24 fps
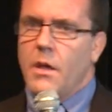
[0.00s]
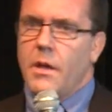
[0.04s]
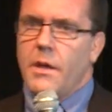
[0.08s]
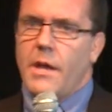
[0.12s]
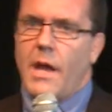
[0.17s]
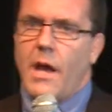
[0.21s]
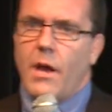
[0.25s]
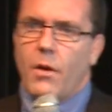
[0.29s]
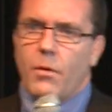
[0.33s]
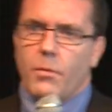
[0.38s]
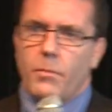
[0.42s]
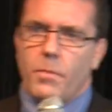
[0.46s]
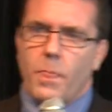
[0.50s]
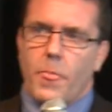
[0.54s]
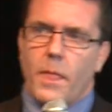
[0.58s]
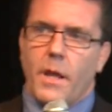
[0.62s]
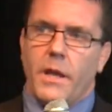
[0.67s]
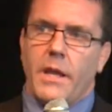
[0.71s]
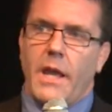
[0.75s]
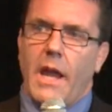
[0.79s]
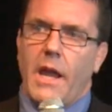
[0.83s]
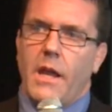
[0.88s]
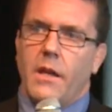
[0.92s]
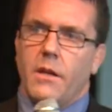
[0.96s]
Now,
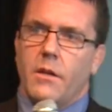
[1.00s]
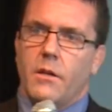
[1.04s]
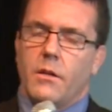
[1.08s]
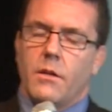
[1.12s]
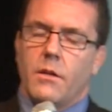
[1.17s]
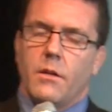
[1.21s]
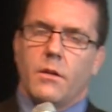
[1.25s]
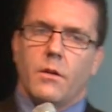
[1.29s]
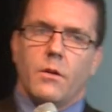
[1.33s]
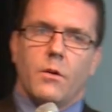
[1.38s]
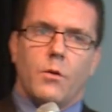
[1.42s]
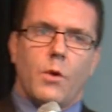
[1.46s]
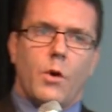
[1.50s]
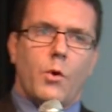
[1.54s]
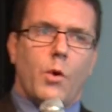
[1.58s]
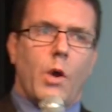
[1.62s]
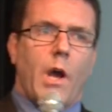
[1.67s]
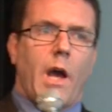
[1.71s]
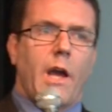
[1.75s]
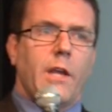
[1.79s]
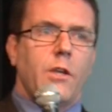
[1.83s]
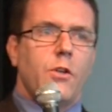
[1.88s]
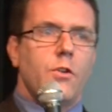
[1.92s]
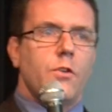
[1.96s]
again,
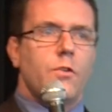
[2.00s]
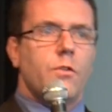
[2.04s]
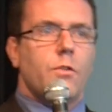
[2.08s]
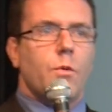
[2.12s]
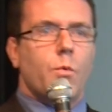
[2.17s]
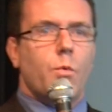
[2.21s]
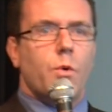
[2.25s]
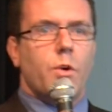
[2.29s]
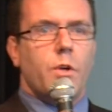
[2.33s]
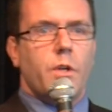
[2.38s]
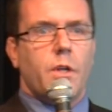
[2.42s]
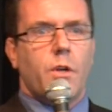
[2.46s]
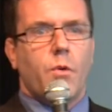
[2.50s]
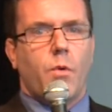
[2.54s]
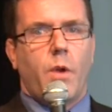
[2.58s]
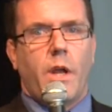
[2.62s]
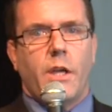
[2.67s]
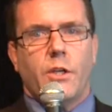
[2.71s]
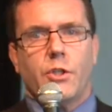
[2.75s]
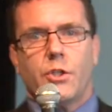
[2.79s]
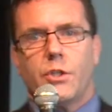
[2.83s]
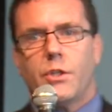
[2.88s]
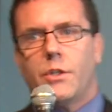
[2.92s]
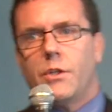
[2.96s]
I used the word
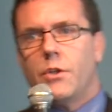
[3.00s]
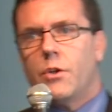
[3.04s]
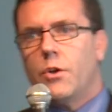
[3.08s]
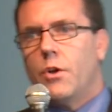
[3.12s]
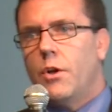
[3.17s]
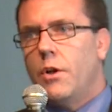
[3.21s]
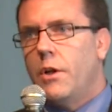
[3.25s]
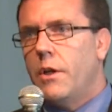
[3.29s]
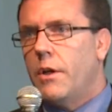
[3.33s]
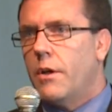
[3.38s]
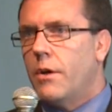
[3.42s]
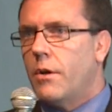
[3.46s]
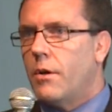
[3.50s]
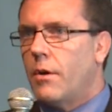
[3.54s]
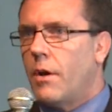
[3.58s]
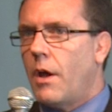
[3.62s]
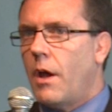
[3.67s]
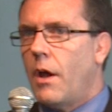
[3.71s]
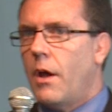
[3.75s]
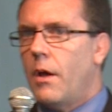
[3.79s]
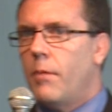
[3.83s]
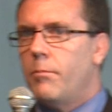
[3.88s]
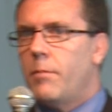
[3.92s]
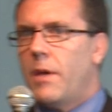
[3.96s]
aggression earlier
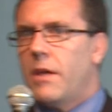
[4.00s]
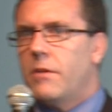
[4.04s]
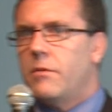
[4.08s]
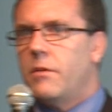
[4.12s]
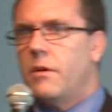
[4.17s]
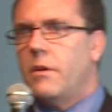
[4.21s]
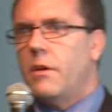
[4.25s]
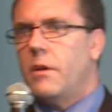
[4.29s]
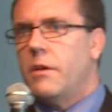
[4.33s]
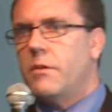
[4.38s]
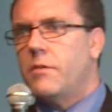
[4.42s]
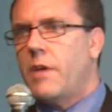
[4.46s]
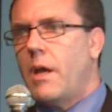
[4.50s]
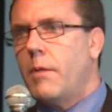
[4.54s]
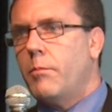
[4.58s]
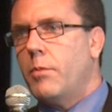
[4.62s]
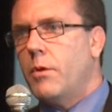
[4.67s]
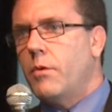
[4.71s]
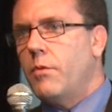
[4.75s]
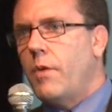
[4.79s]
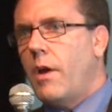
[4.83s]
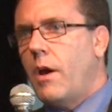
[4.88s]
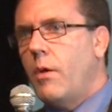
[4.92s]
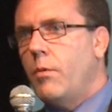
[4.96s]
as an example
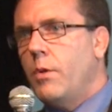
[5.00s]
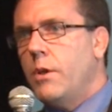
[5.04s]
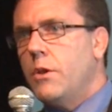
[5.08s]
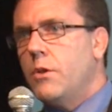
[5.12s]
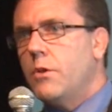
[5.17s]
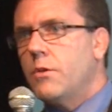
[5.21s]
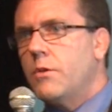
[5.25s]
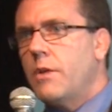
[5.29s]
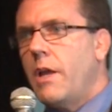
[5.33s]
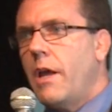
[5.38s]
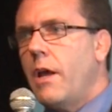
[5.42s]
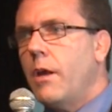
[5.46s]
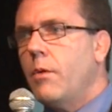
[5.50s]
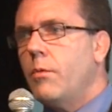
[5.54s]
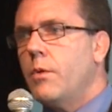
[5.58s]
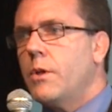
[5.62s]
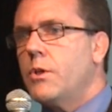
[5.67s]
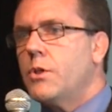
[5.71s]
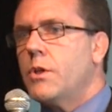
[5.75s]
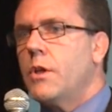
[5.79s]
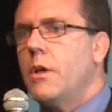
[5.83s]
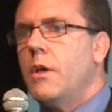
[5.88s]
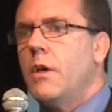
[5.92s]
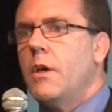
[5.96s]
of how we use
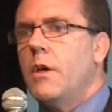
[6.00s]
language.